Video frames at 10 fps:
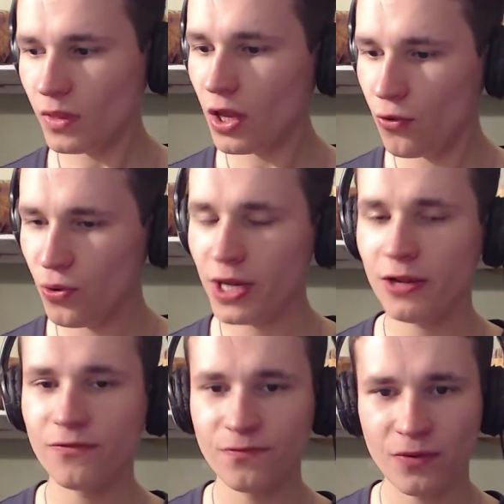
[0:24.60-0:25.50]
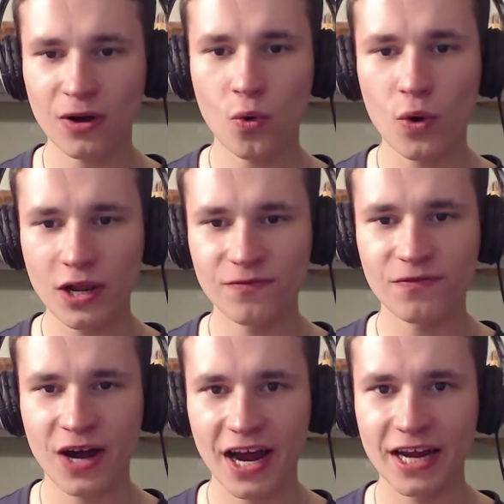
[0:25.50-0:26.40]
will will
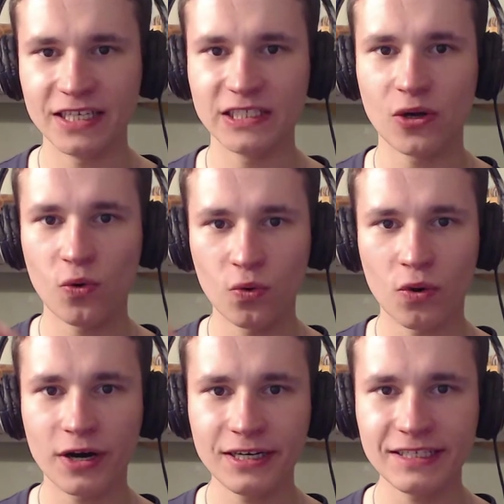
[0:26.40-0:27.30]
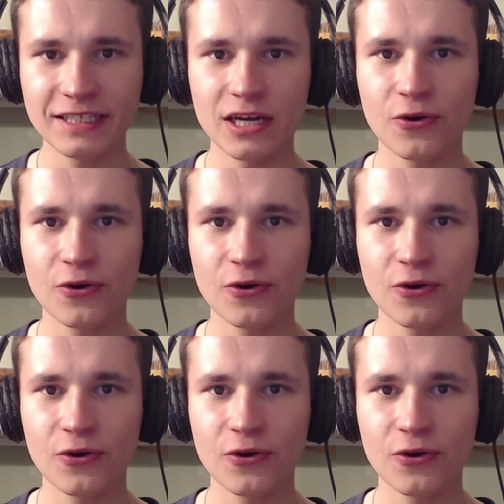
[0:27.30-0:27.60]
find word